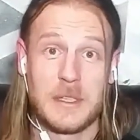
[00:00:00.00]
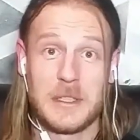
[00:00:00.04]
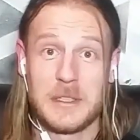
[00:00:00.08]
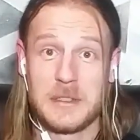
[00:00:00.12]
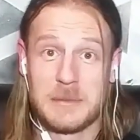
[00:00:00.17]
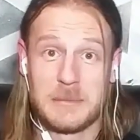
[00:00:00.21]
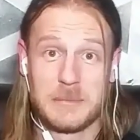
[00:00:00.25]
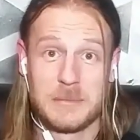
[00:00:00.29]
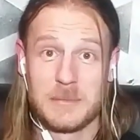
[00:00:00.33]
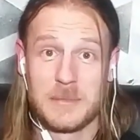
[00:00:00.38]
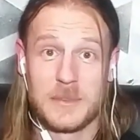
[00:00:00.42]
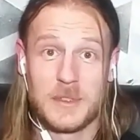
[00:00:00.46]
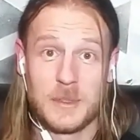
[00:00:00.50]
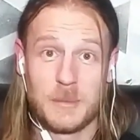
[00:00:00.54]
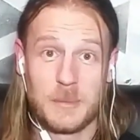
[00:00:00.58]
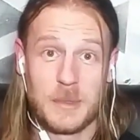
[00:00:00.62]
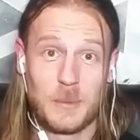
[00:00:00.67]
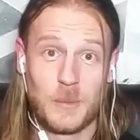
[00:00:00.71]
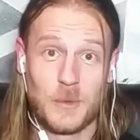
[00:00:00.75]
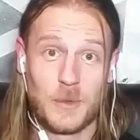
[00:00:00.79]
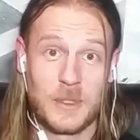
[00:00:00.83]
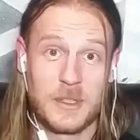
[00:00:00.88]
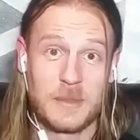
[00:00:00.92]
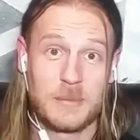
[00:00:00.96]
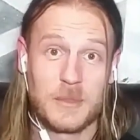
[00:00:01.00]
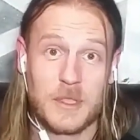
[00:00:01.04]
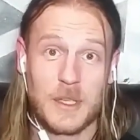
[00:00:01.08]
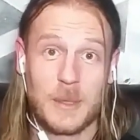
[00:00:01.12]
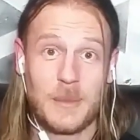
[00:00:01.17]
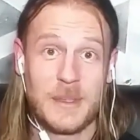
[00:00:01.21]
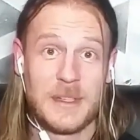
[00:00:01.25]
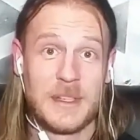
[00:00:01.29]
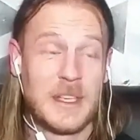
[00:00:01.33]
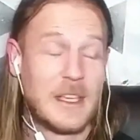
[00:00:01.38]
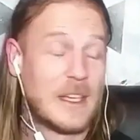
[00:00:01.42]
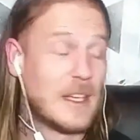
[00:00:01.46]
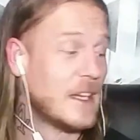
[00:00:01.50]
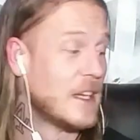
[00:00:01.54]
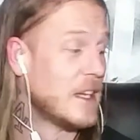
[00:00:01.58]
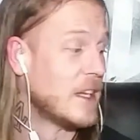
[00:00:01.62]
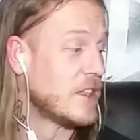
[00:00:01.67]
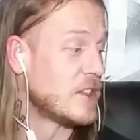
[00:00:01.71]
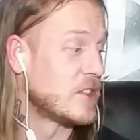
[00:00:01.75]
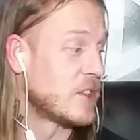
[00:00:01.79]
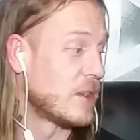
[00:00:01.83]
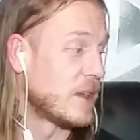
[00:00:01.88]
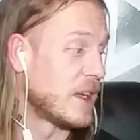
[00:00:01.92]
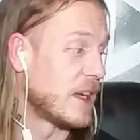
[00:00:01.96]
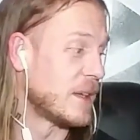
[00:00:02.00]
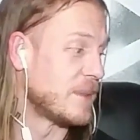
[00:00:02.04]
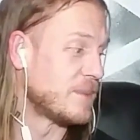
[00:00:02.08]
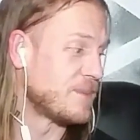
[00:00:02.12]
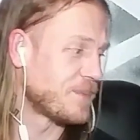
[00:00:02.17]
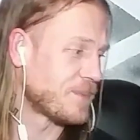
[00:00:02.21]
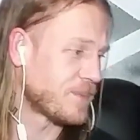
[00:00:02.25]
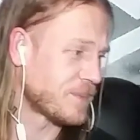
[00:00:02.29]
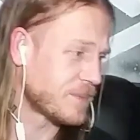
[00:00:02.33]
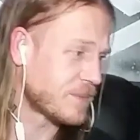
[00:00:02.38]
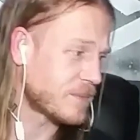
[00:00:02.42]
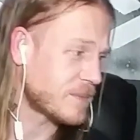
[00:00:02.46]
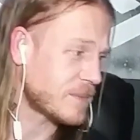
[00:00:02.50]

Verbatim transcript: and there'll be more coming. So yeah.